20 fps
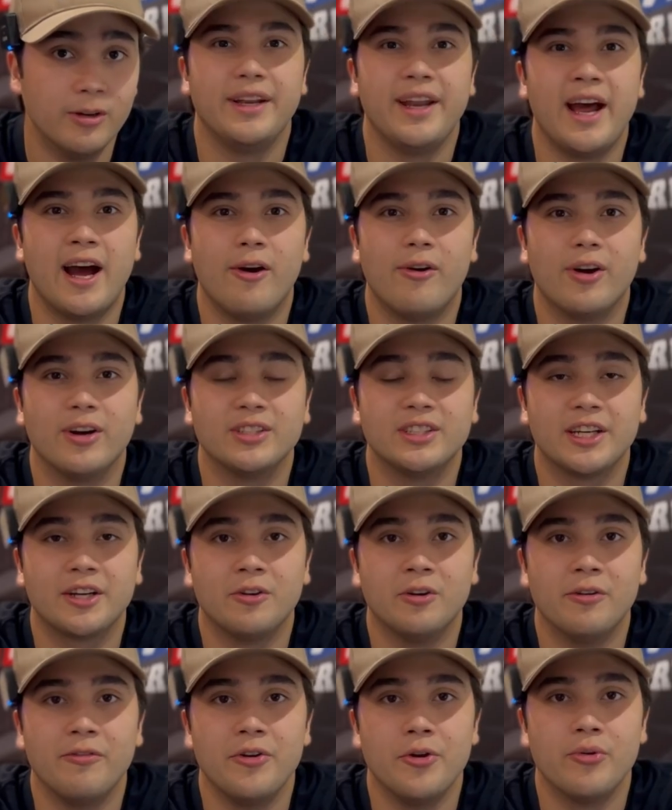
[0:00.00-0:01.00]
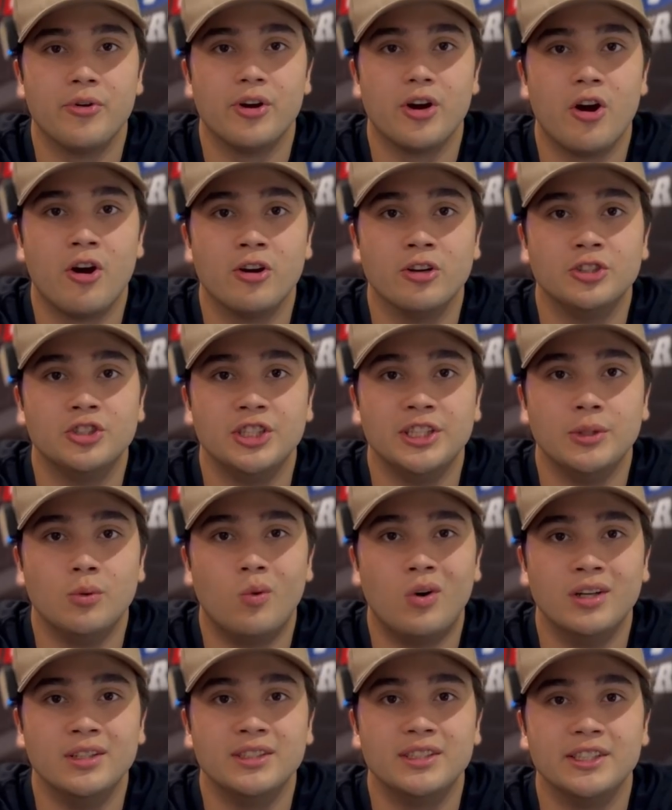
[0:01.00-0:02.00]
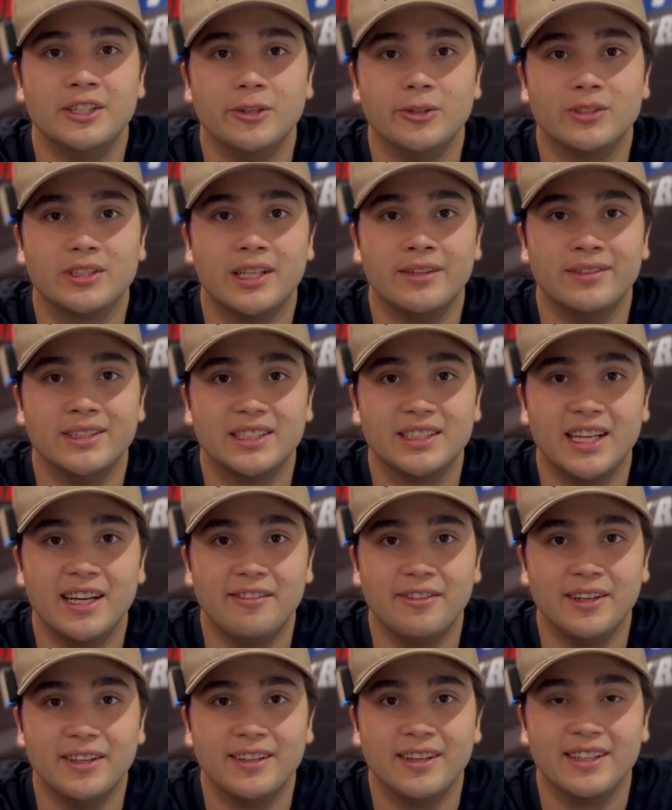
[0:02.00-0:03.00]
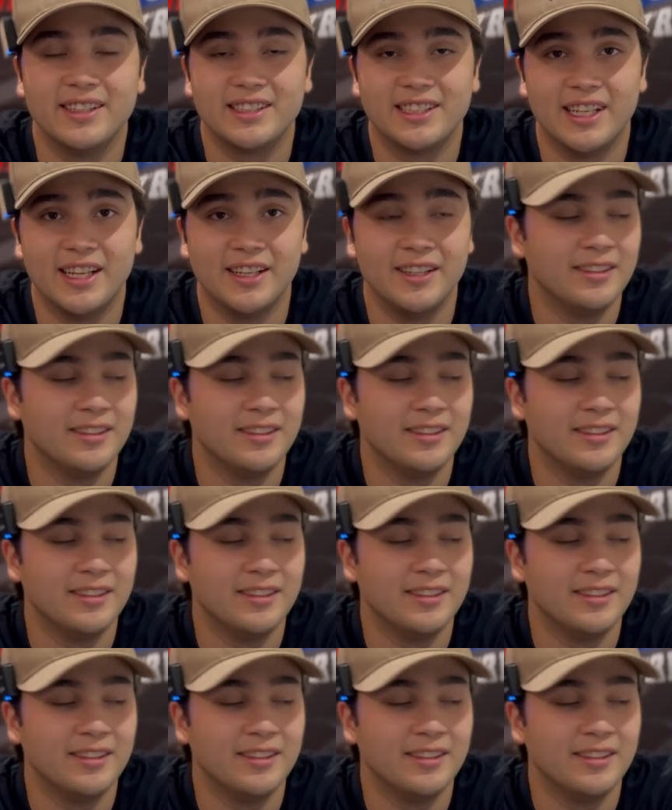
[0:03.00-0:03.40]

Now, our second reviewer, RG1077, said,